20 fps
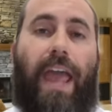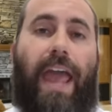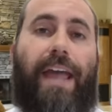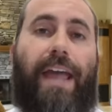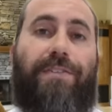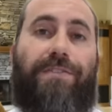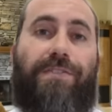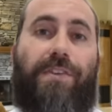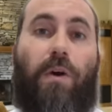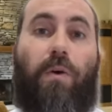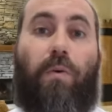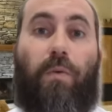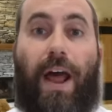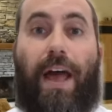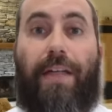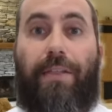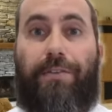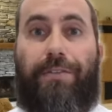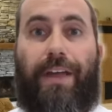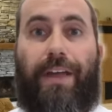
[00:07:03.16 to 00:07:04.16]
And so
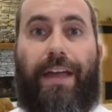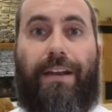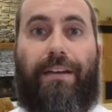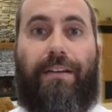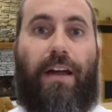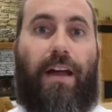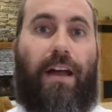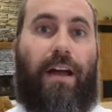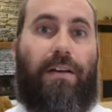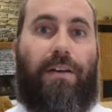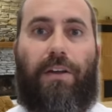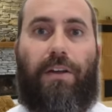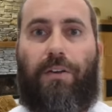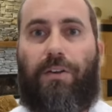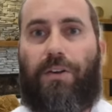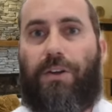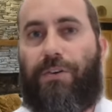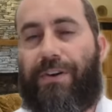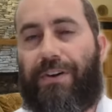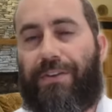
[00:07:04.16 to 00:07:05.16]
rather than
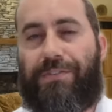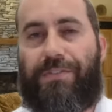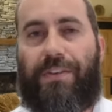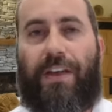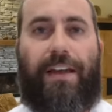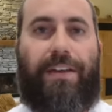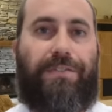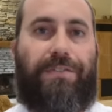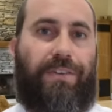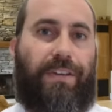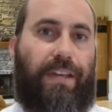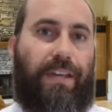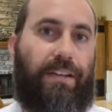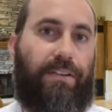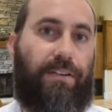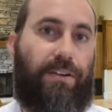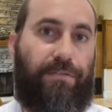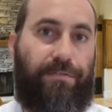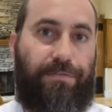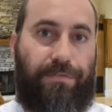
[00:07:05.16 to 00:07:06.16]
criticizing
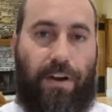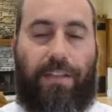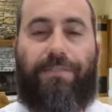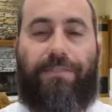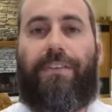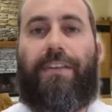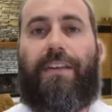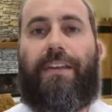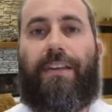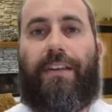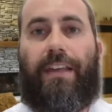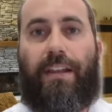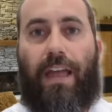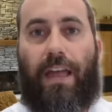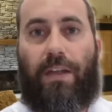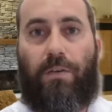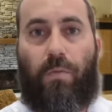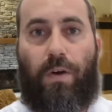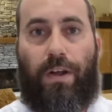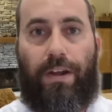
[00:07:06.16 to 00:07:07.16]
and confronting
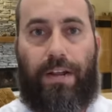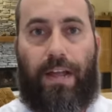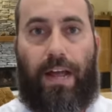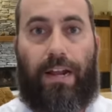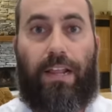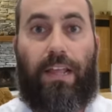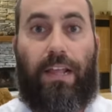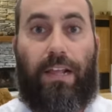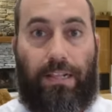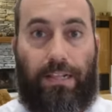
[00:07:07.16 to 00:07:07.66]
and whatnot,